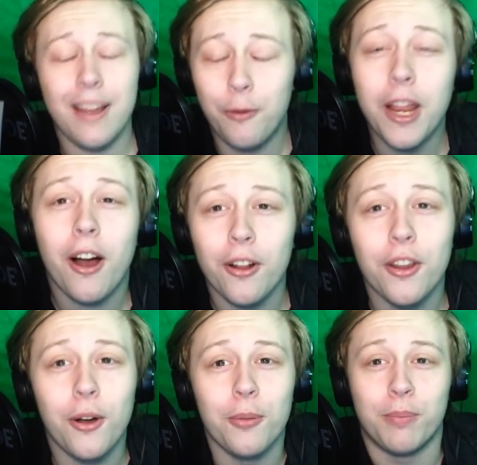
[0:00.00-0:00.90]
We all
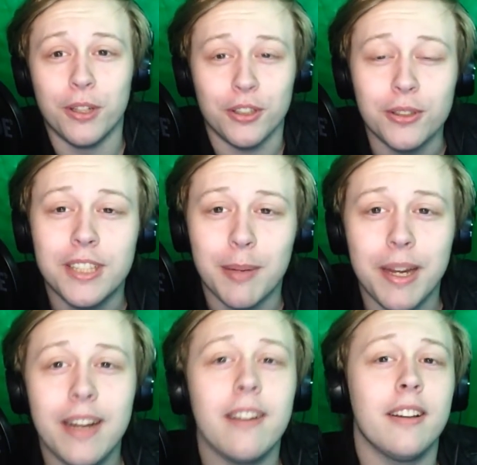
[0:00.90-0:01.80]
know producing
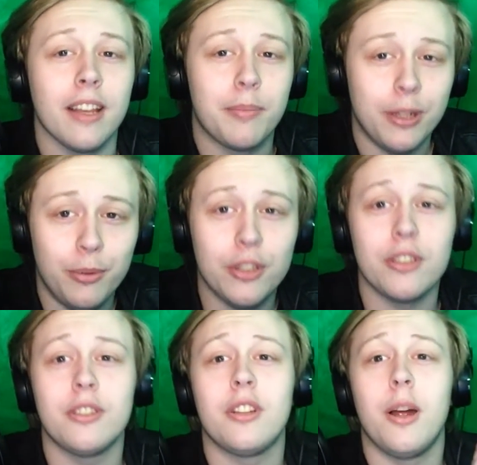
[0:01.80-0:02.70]
media, like
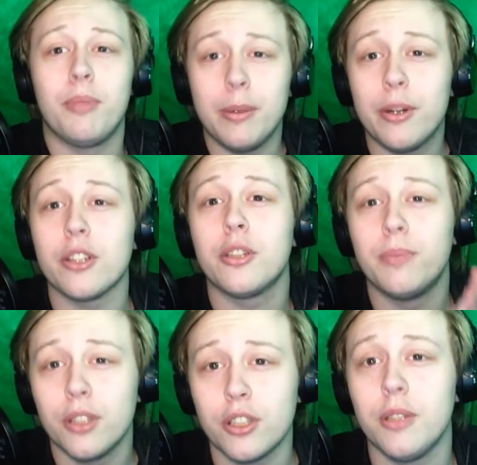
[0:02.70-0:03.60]
pre-production,
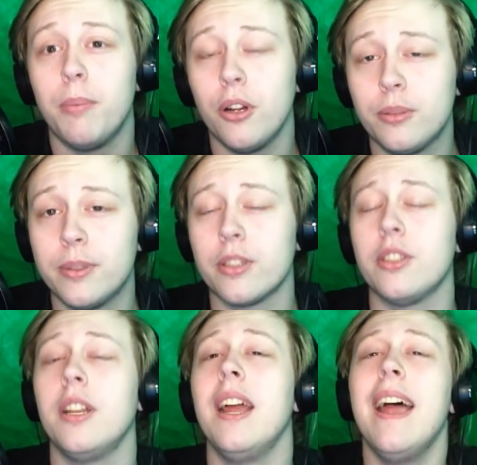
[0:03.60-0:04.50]
production, and post-production,